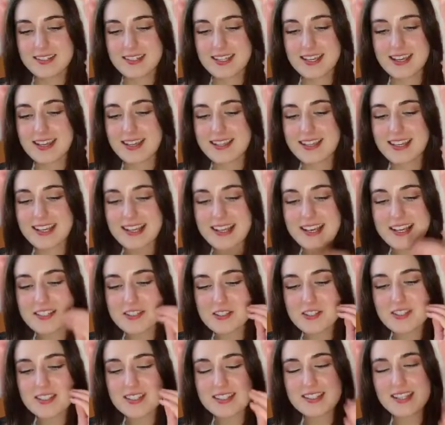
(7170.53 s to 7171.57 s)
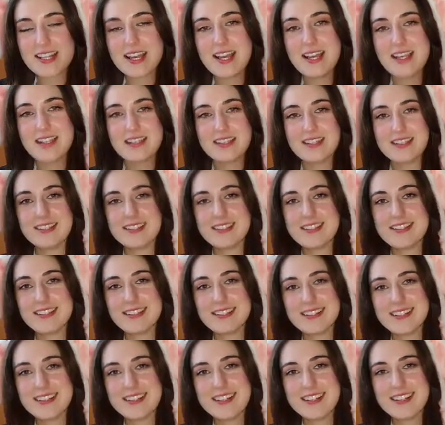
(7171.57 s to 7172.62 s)
Can, can I just say
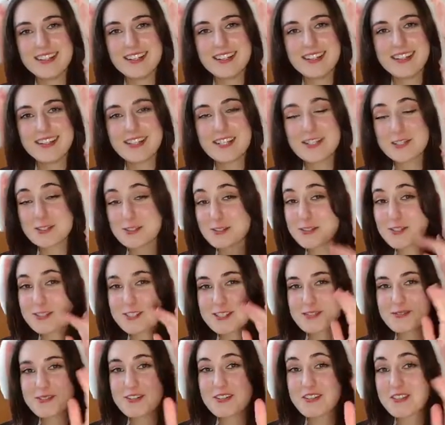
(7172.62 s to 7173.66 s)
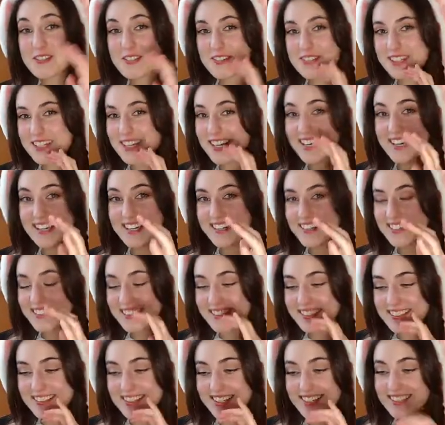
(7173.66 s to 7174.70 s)
that Fujimoto and I are
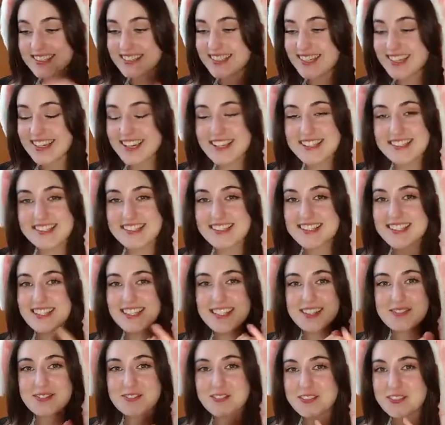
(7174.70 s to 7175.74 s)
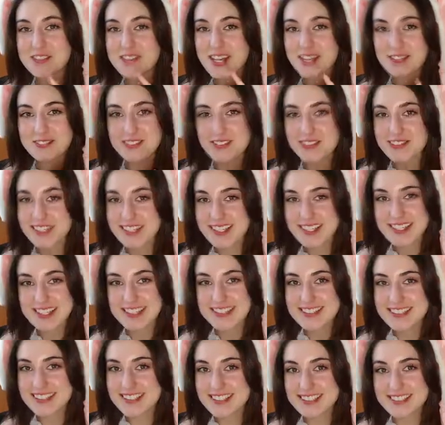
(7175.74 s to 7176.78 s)
connected? Like, I see through everything
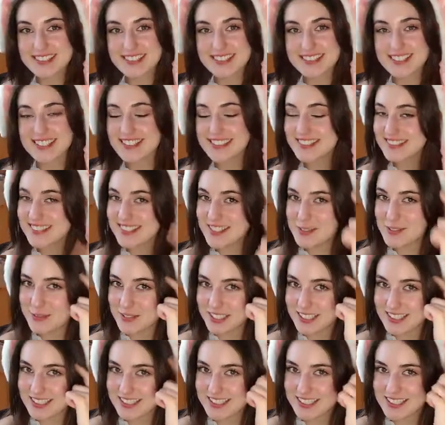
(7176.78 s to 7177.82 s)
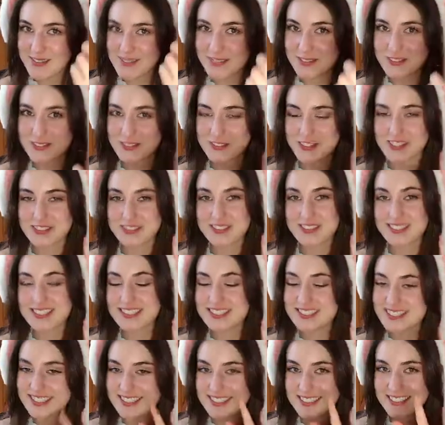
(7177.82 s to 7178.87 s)
he does, I see where it comes from, I
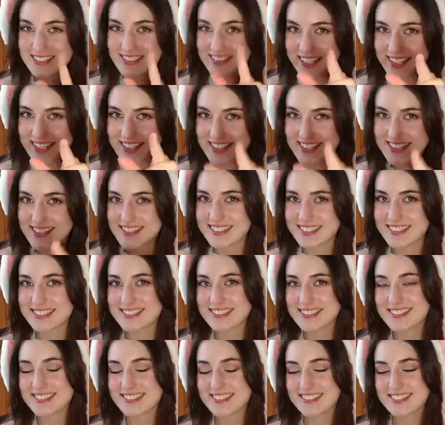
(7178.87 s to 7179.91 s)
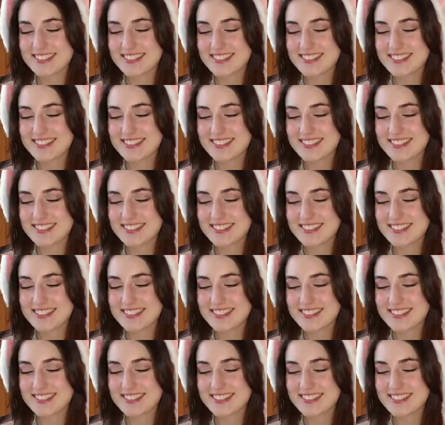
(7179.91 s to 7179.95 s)
see the connection.